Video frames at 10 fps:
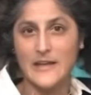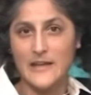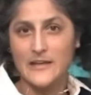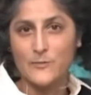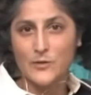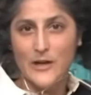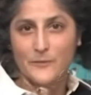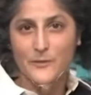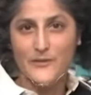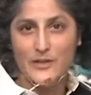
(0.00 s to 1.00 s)
any
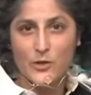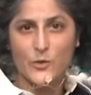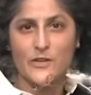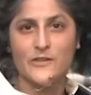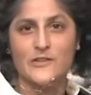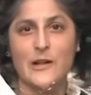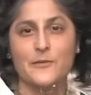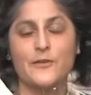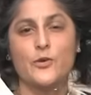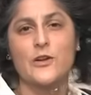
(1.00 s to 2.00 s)
problems, I know one, a
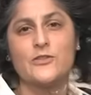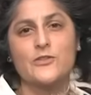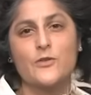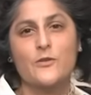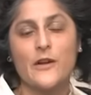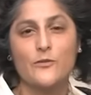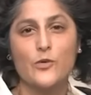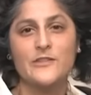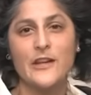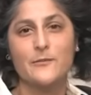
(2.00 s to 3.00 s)
couple of the questions were about
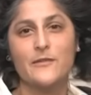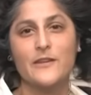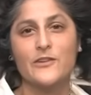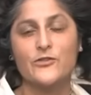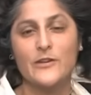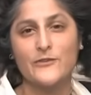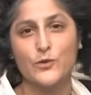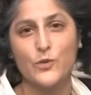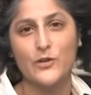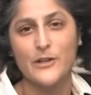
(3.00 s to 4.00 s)
what type of things do you have
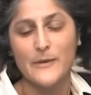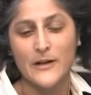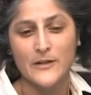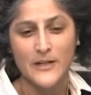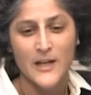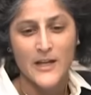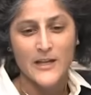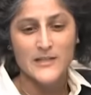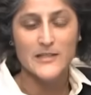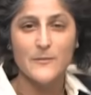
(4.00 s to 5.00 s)
to worry about.
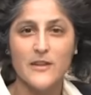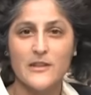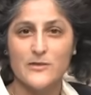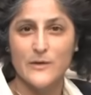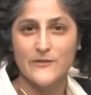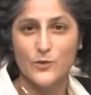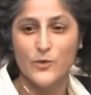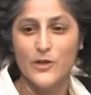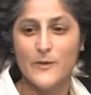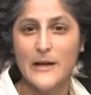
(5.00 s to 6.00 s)
And some of the things we have to
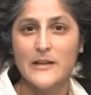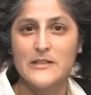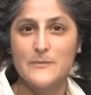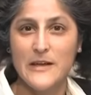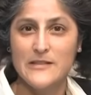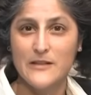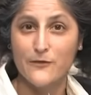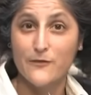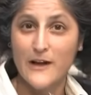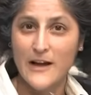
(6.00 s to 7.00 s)
worry about in space are
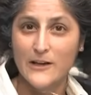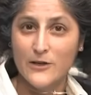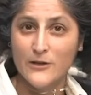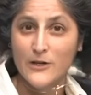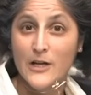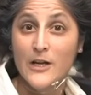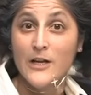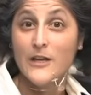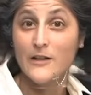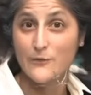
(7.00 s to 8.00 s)
fire.
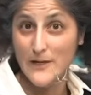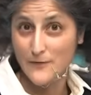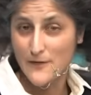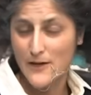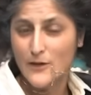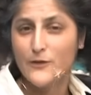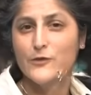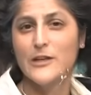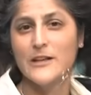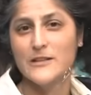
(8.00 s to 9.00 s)
If we had a fire,
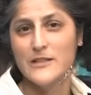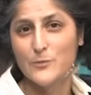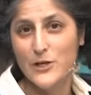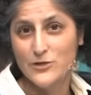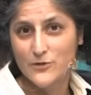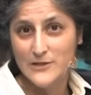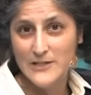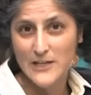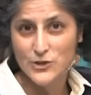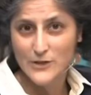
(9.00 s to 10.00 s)
if we had a
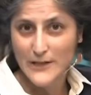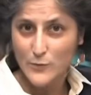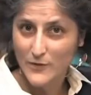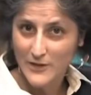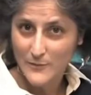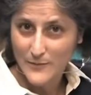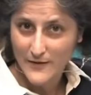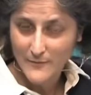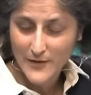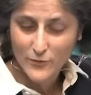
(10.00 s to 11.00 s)
depressurization, like we were hit by
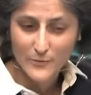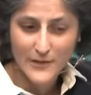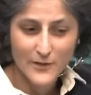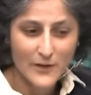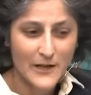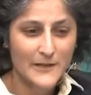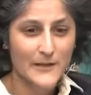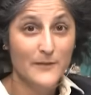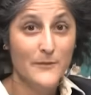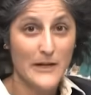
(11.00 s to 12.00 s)
a micrometeorite
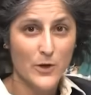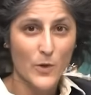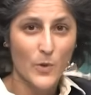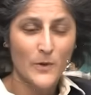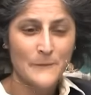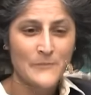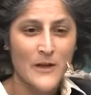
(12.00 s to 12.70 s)
and it made a hole,